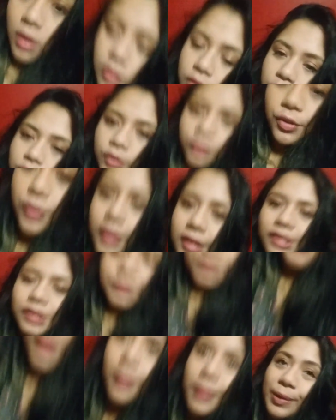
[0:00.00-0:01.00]
So you guys
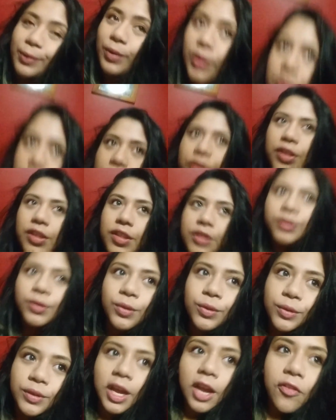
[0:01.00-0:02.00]
are probably wondering
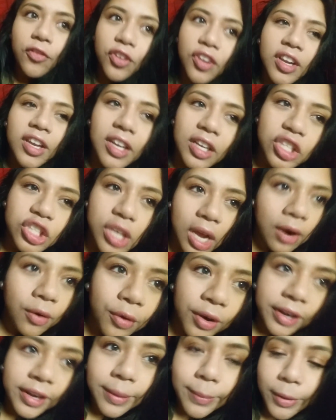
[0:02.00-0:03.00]
too, if you're gonna
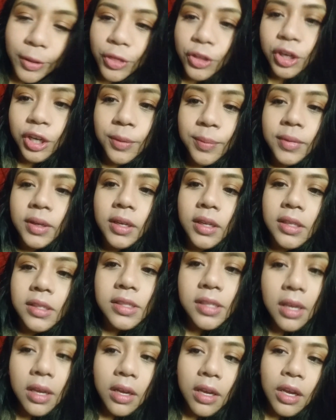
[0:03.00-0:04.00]
shower in about 30
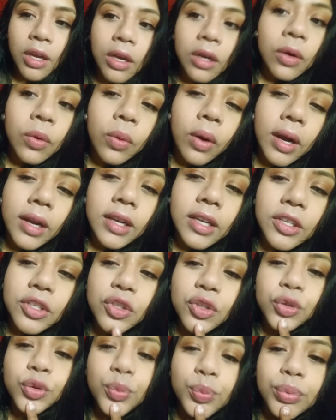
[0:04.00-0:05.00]
minutes, why did
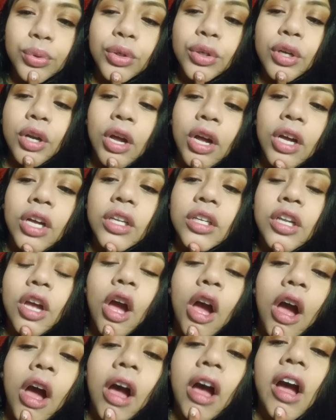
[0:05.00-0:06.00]
you put on
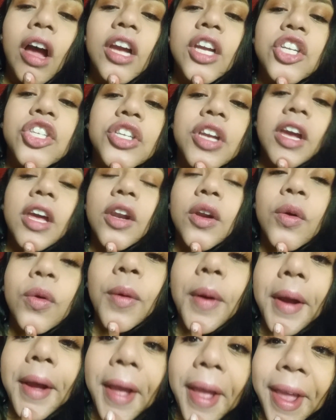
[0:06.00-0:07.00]

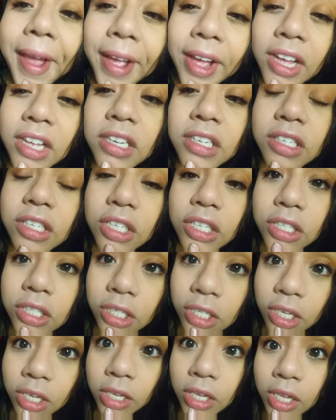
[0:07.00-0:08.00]
eyeshadow and
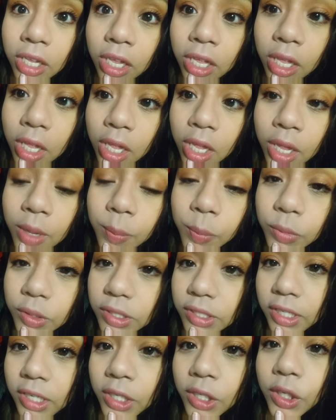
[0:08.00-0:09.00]

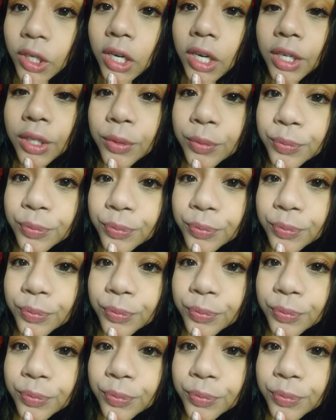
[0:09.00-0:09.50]
mascara?